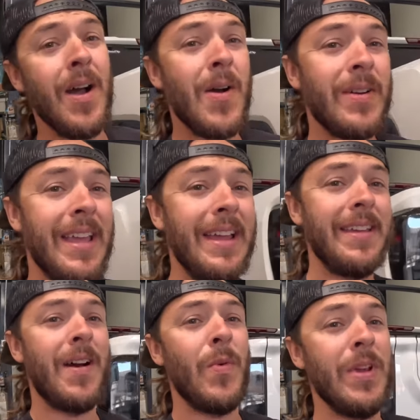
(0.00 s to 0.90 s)
Okay,
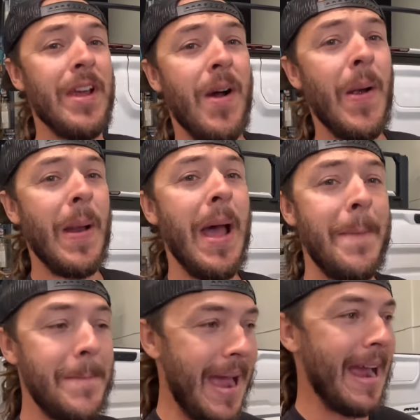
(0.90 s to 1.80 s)
y'all, we are
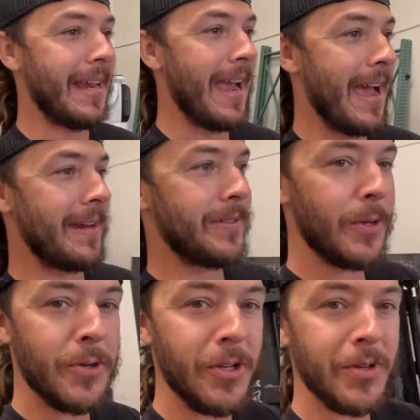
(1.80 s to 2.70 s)
back at it.
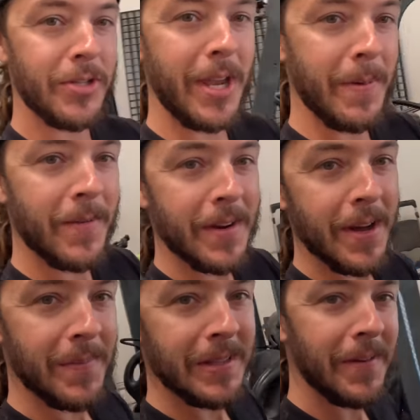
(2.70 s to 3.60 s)
Sergio just came over and
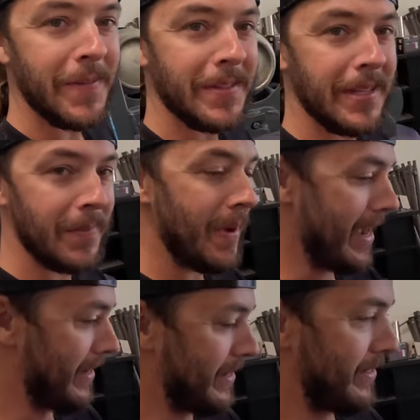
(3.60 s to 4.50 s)
helped me lift this thing
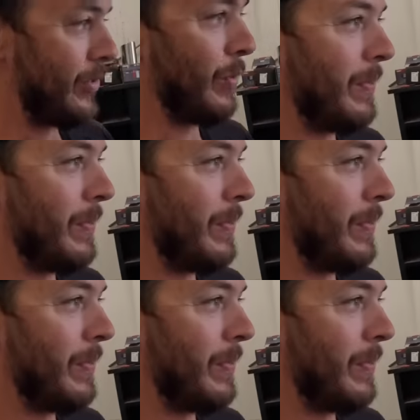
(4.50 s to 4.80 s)
back into